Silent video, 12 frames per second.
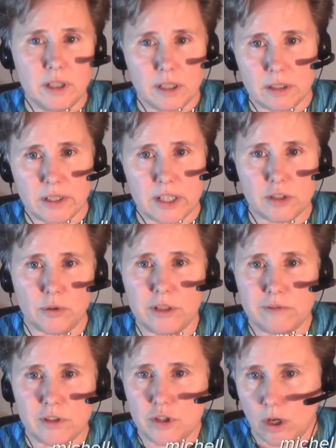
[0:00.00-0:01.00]
They don't
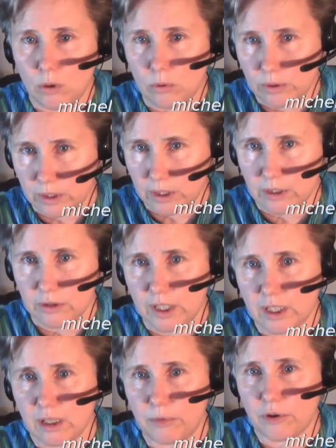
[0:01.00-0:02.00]
even know that their
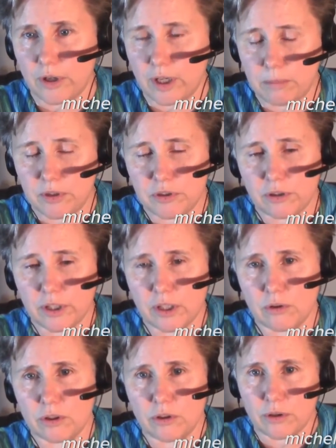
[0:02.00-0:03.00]
income's gone up until they
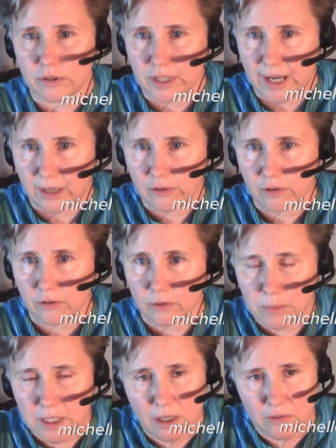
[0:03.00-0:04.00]
go to do their taxes,
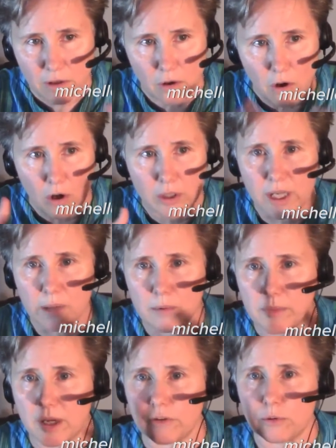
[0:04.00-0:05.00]
because it all came
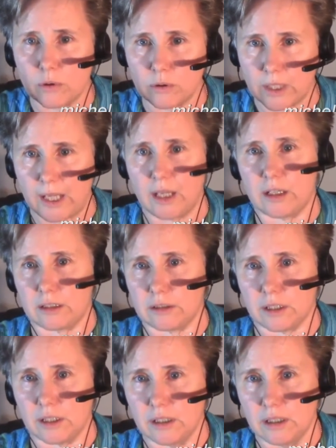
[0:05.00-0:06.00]
about so
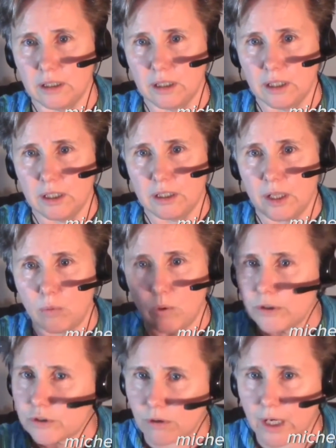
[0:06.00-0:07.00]
organically. They
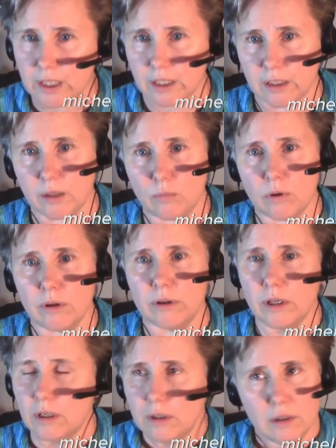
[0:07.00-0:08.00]
weren't trying, they weren't
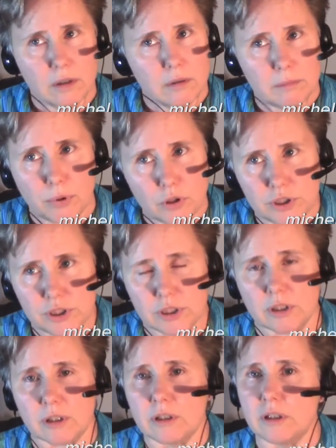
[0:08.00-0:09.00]

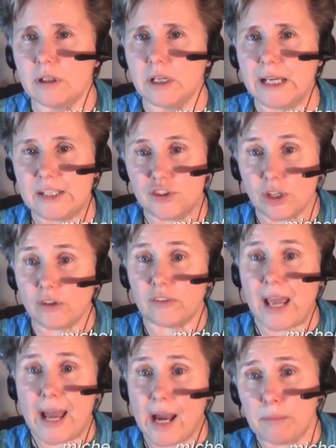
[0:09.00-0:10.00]
pushing. It just
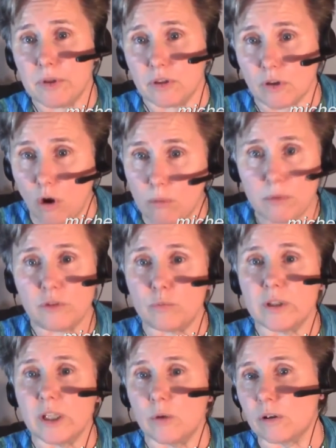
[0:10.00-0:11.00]
happened almost
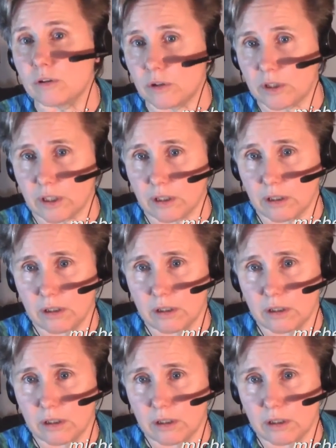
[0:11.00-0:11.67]
when they weren't looking.